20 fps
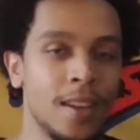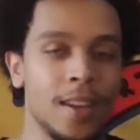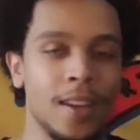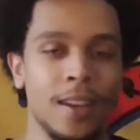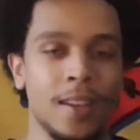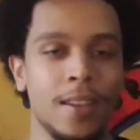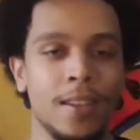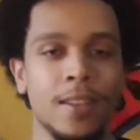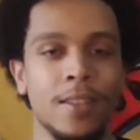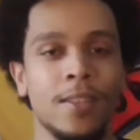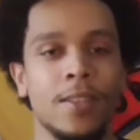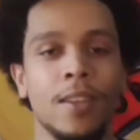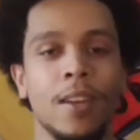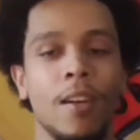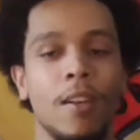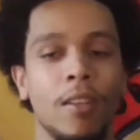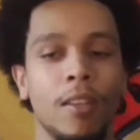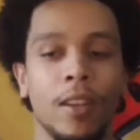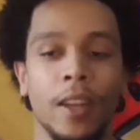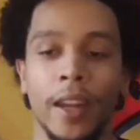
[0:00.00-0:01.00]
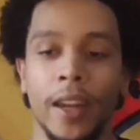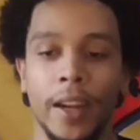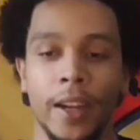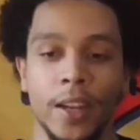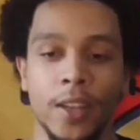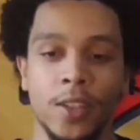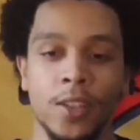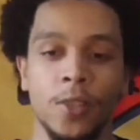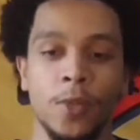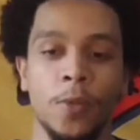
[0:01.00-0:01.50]
He's
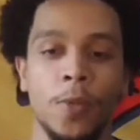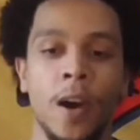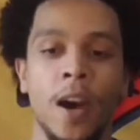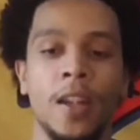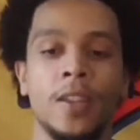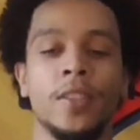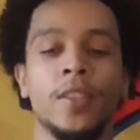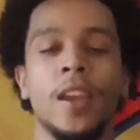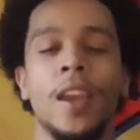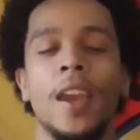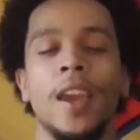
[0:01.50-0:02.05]
hilarious to watch.